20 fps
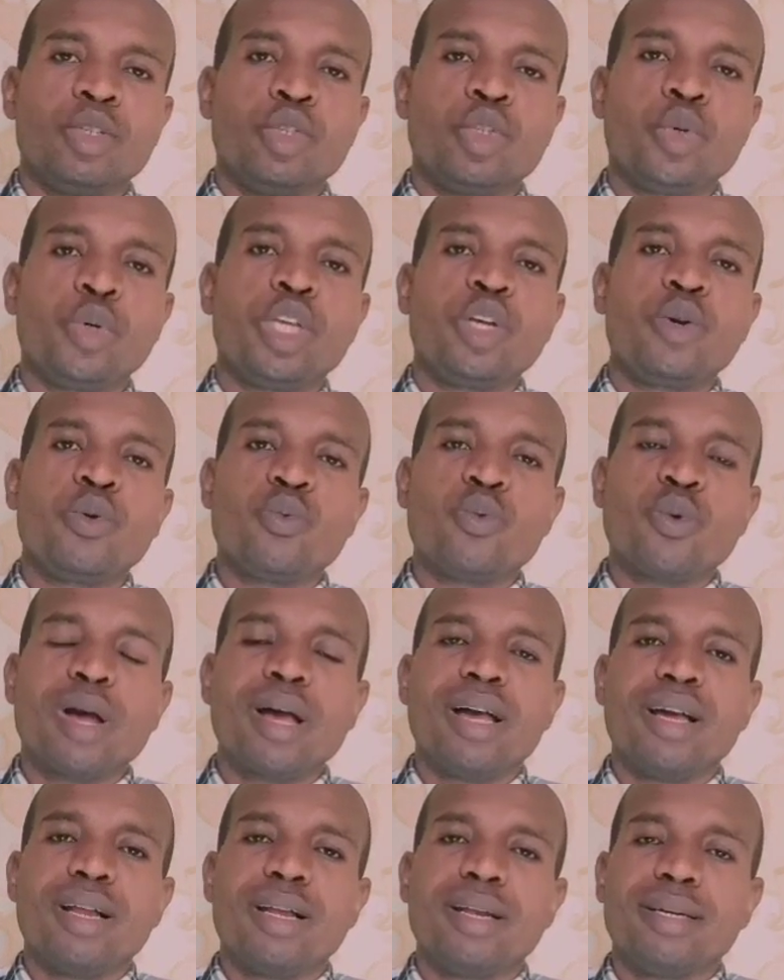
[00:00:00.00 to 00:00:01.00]
Doing
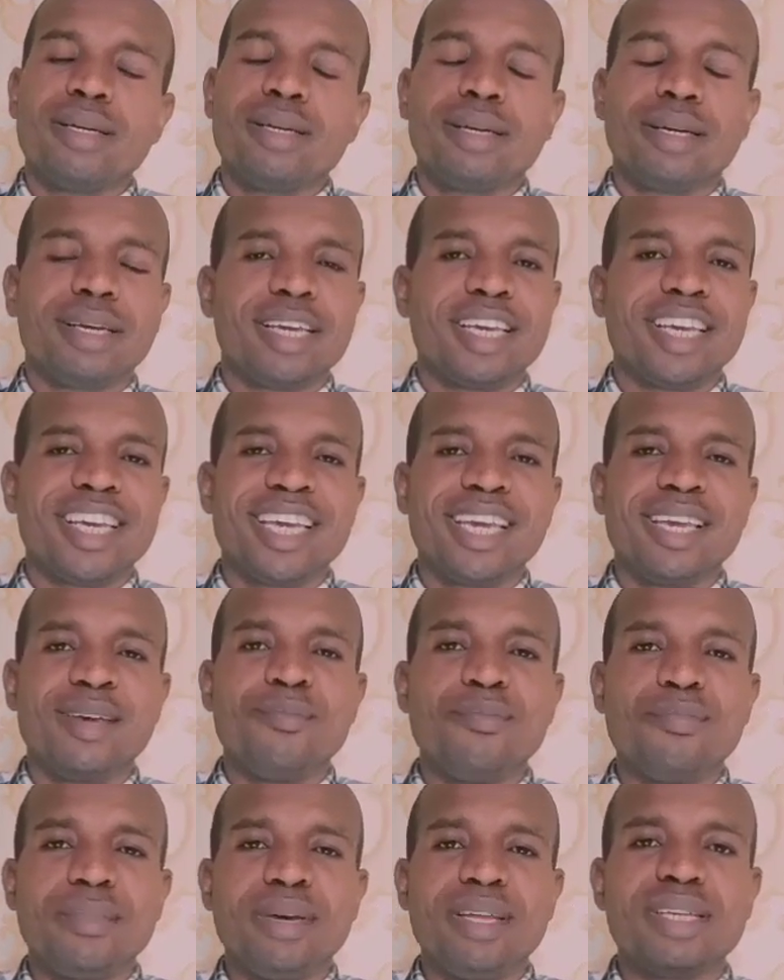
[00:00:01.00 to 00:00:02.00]
well
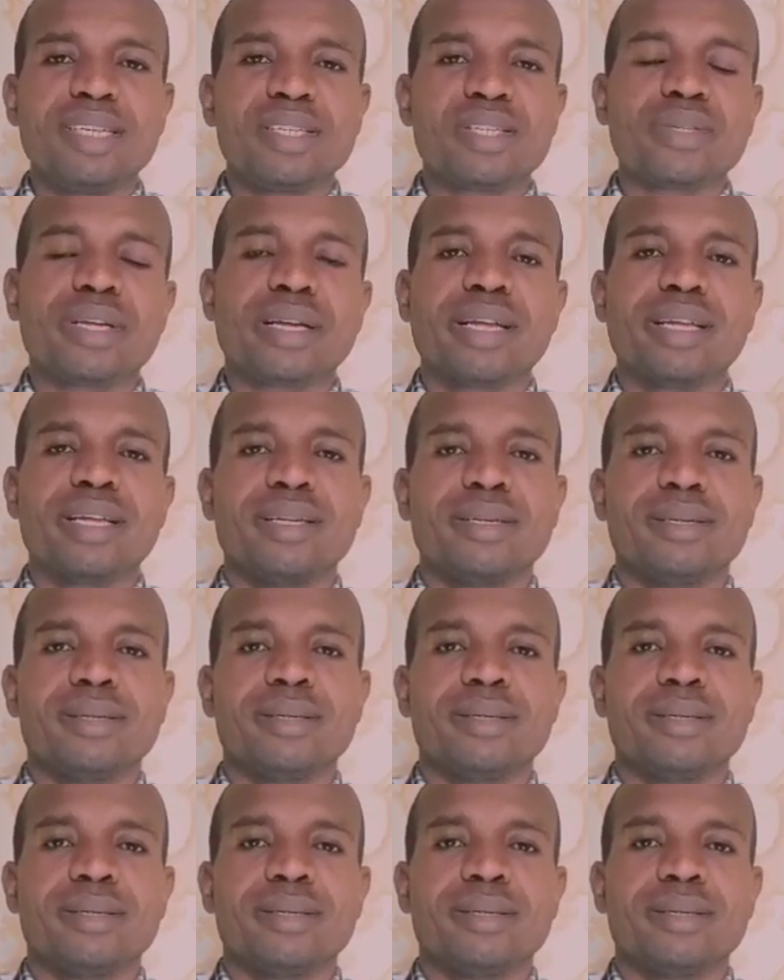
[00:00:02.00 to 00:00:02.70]
in ministry.